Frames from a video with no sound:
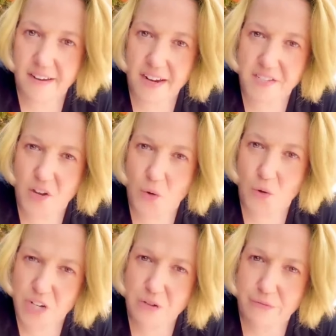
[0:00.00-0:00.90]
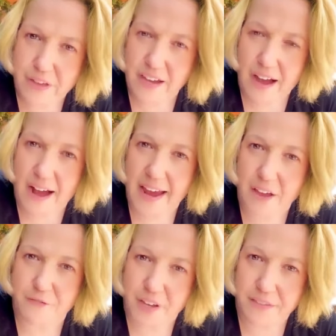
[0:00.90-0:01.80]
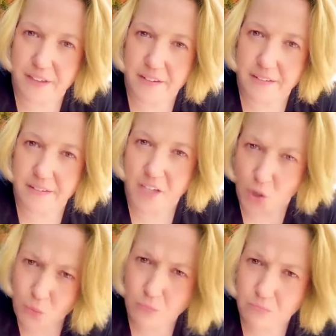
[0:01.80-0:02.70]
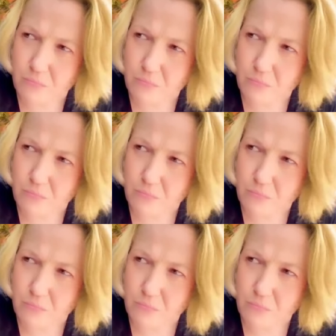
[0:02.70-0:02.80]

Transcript: And so who do you think I have faith in? You?